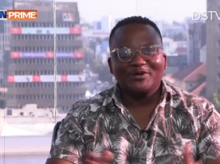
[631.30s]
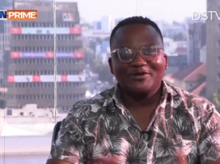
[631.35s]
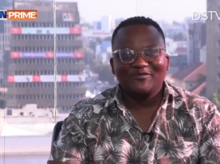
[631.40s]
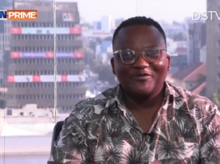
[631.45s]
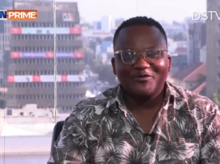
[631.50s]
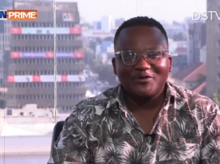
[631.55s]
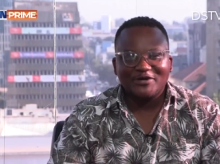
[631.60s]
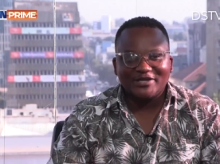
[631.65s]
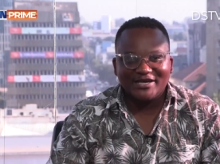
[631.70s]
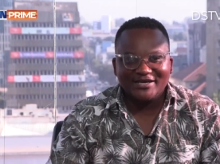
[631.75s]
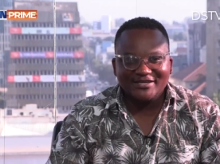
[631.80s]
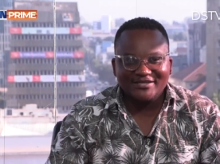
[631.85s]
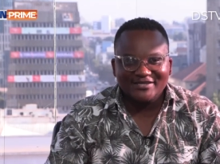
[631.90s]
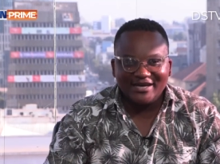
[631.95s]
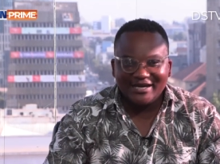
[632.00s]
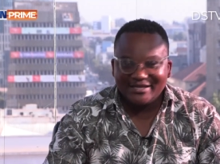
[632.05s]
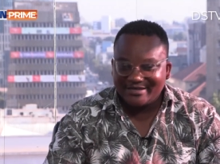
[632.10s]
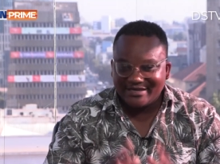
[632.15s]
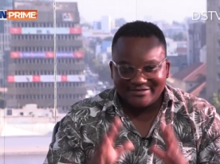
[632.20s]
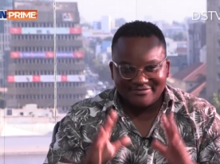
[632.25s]
forward? I,
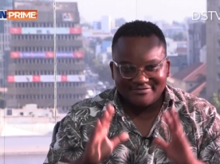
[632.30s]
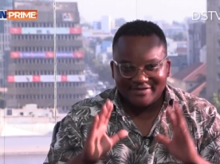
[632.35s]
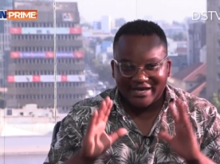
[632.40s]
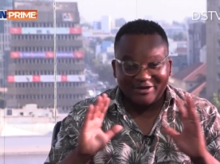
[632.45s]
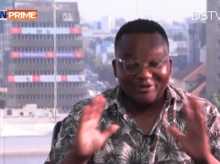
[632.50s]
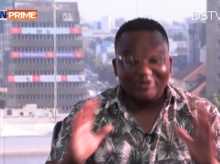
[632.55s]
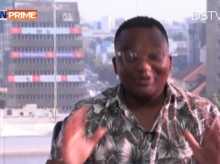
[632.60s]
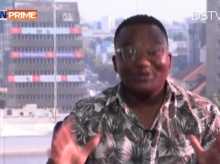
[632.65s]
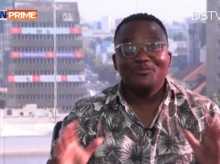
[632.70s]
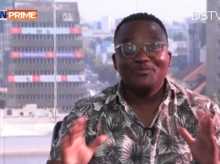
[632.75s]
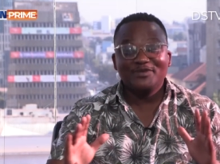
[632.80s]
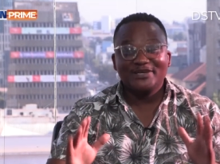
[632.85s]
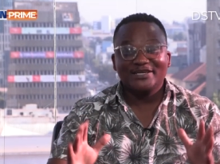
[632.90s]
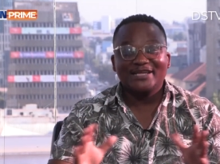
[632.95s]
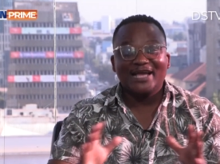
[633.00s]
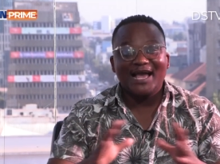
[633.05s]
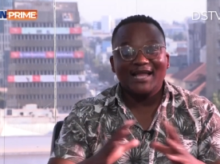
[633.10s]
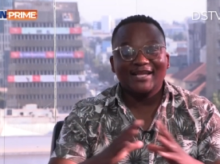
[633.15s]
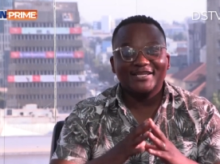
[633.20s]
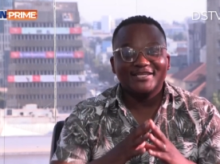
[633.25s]
I, I couldn't be an
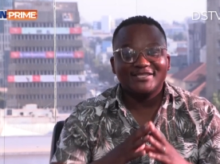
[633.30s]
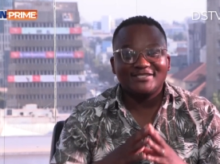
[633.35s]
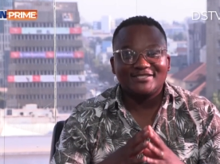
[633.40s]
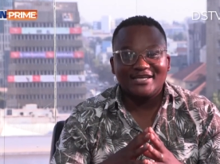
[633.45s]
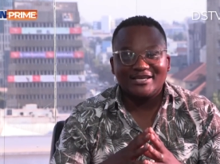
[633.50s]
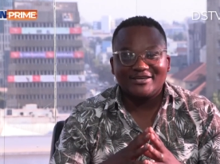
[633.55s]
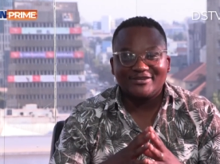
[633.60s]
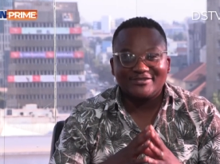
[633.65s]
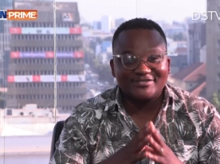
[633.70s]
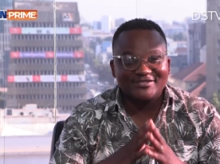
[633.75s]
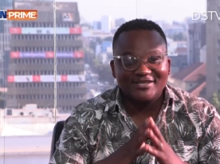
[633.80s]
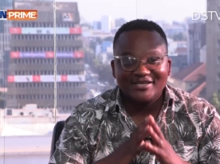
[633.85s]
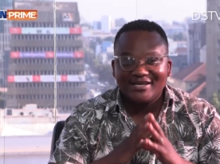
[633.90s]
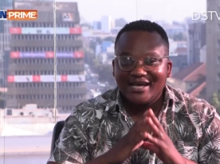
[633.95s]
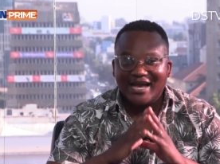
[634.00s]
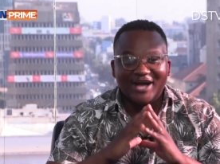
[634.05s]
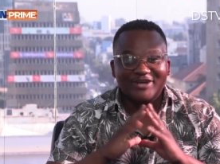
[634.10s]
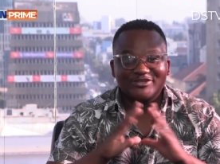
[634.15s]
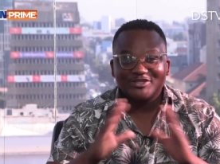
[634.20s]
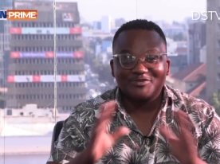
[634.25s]
analyst there because
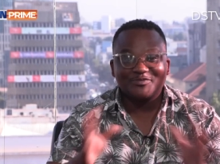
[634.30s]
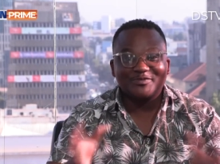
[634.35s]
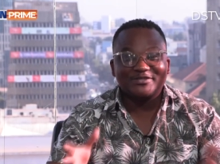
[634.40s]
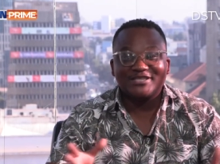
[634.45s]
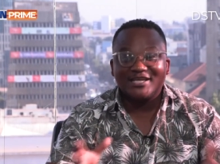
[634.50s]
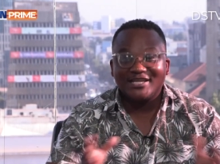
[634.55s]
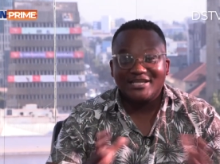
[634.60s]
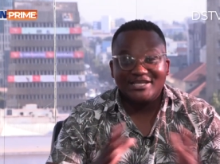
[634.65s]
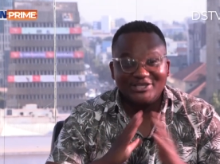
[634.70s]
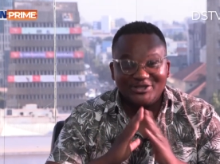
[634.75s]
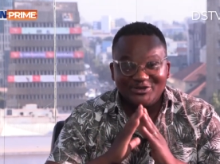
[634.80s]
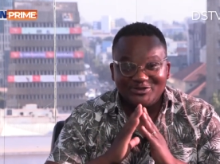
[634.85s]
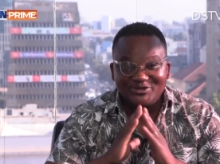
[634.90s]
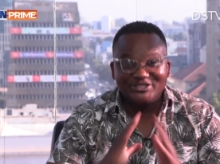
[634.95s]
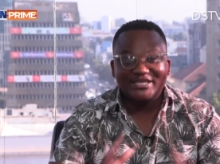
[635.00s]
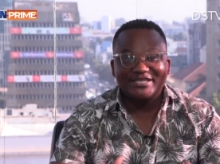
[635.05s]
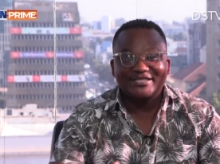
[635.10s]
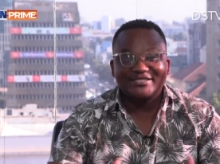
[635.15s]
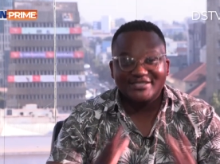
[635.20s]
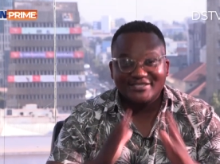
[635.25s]
I'll just be telling you
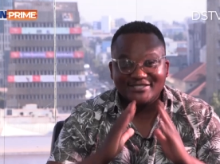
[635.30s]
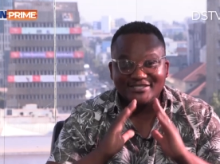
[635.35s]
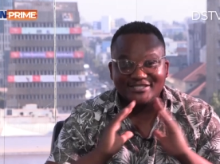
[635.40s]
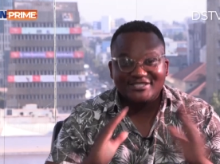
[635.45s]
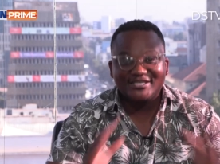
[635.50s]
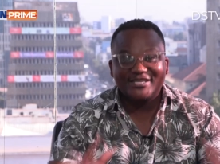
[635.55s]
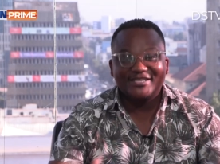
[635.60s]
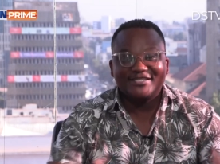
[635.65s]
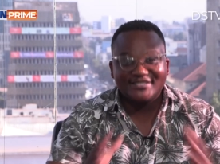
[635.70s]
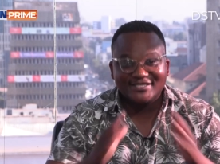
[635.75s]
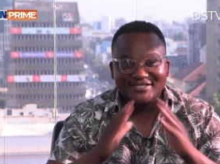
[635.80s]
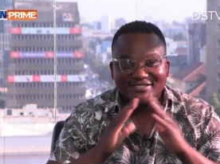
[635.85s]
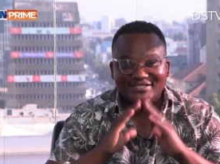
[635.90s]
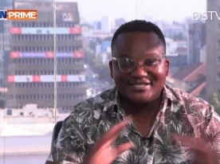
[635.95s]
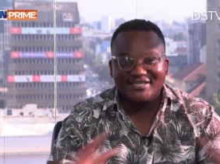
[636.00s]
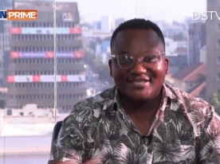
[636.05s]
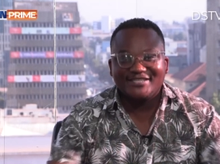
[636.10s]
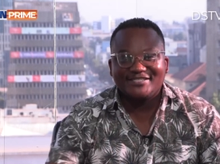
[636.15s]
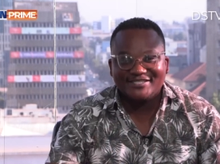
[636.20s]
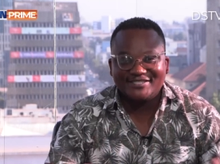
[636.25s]
Cheetahs, Cheetahs
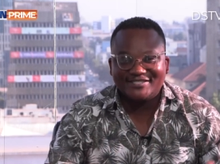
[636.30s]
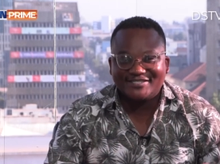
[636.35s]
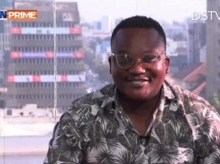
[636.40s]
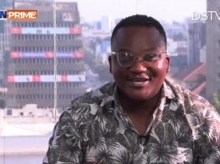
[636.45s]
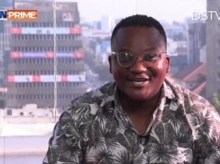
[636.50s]
teachers